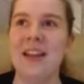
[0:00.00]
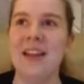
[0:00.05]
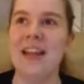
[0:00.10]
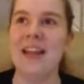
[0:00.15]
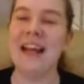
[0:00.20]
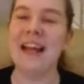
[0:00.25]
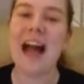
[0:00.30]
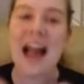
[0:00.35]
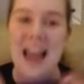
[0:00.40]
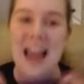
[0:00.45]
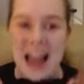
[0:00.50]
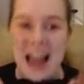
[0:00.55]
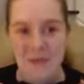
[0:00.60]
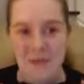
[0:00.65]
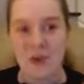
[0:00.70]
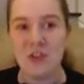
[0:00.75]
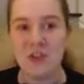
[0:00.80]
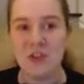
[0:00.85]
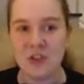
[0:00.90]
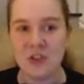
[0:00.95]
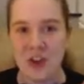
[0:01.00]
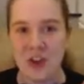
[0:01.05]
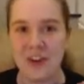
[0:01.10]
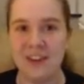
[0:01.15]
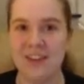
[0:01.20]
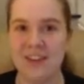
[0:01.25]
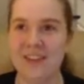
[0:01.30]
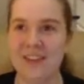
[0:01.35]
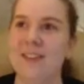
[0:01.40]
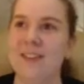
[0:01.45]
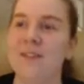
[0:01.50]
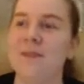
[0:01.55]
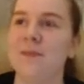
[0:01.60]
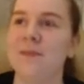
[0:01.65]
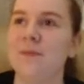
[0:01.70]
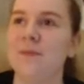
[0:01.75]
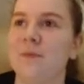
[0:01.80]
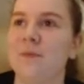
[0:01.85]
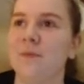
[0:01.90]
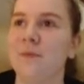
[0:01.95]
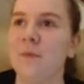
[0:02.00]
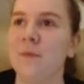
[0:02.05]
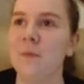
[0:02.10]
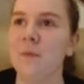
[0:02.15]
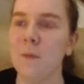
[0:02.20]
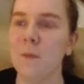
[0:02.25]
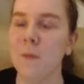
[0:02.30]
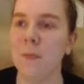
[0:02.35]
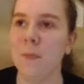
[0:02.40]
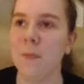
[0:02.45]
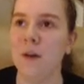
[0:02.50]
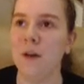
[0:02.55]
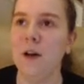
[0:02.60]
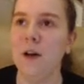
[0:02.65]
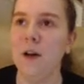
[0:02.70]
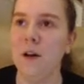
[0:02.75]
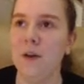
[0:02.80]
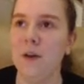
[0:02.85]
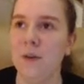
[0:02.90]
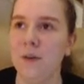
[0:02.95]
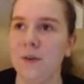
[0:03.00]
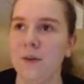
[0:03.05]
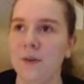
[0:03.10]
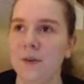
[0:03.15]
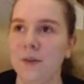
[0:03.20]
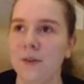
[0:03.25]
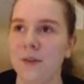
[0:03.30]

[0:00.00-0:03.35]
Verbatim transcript: Like, I have her shirt. Uh-oh.